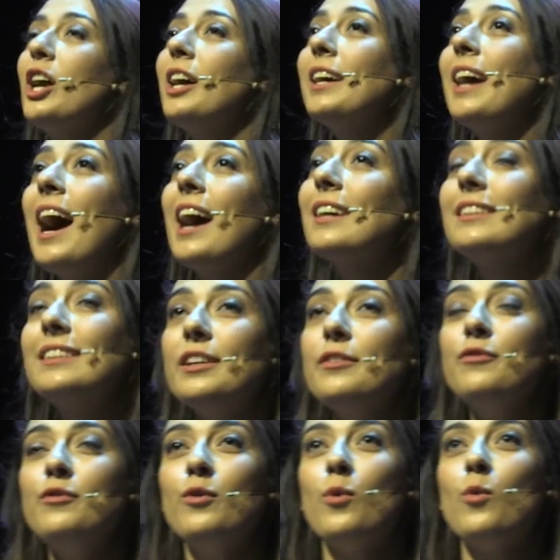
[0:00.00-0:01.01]

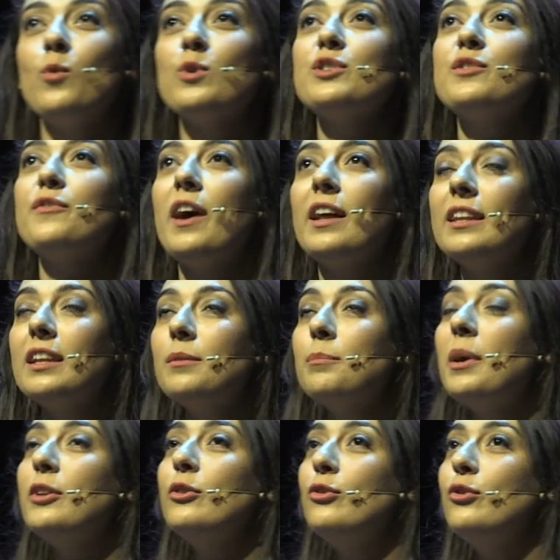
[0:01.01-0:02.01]
TrackActive was
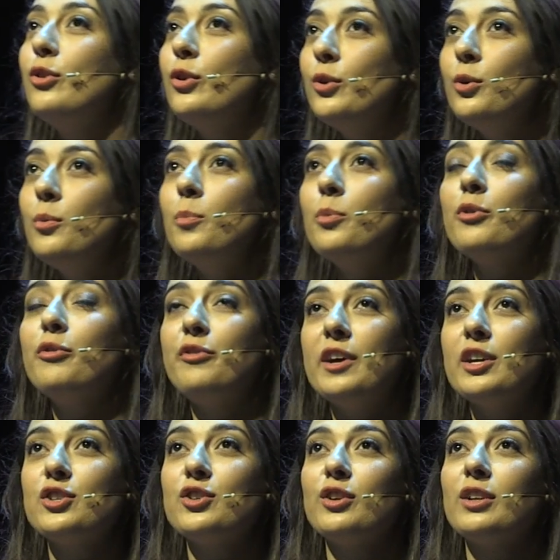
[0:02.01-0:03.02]
funded by two
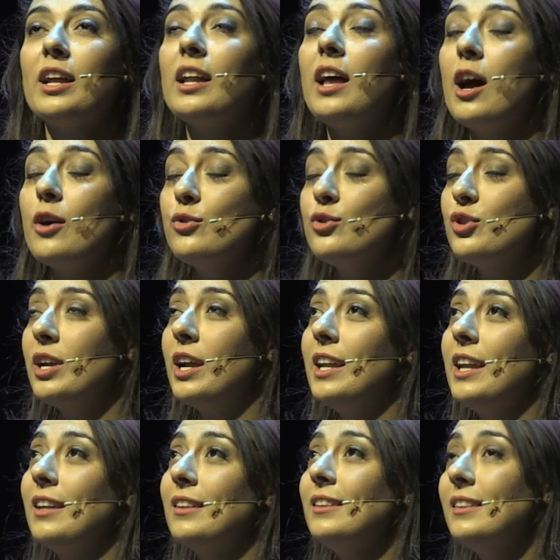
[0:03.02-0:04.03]
professional
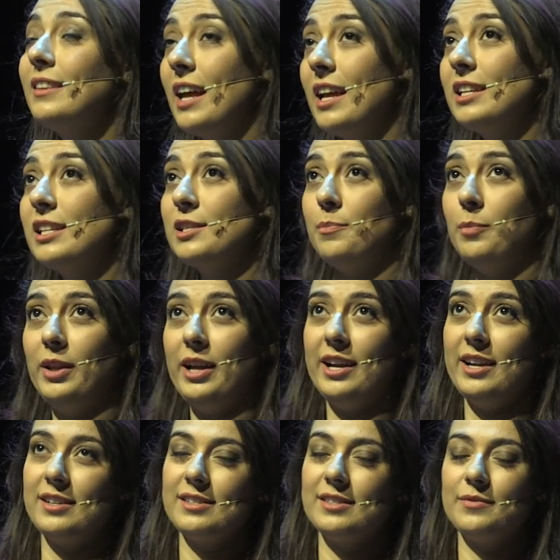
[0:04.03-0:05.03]
Australian tennis
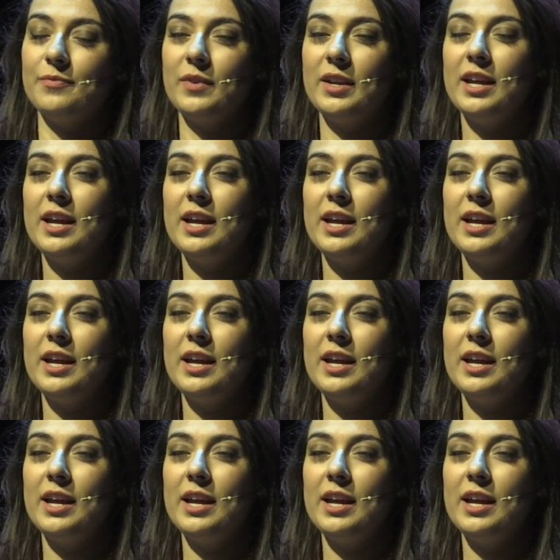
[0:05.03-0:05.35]
players.